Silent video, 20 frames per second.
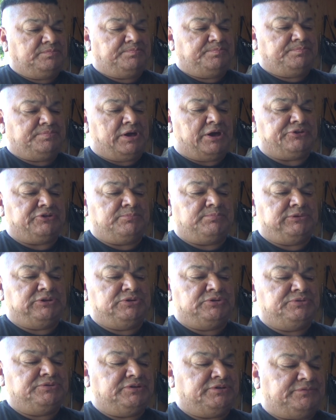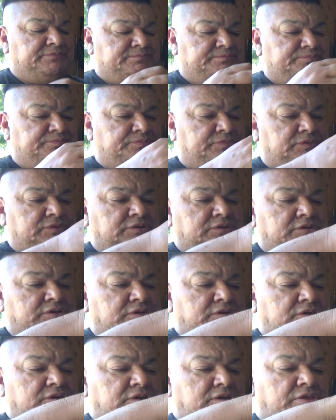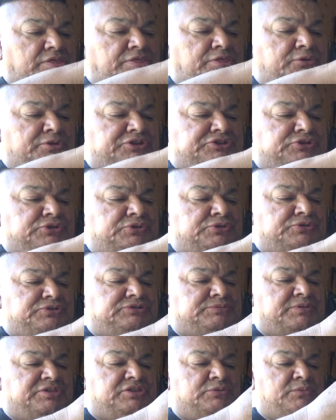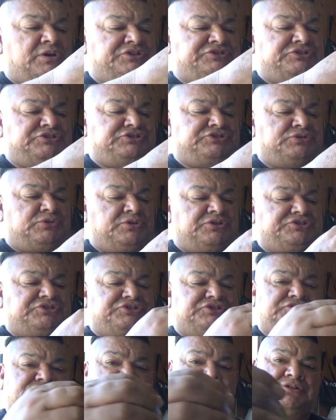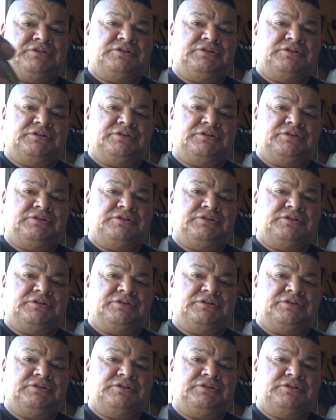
powdered blued 32 Smith & Wesson shorts,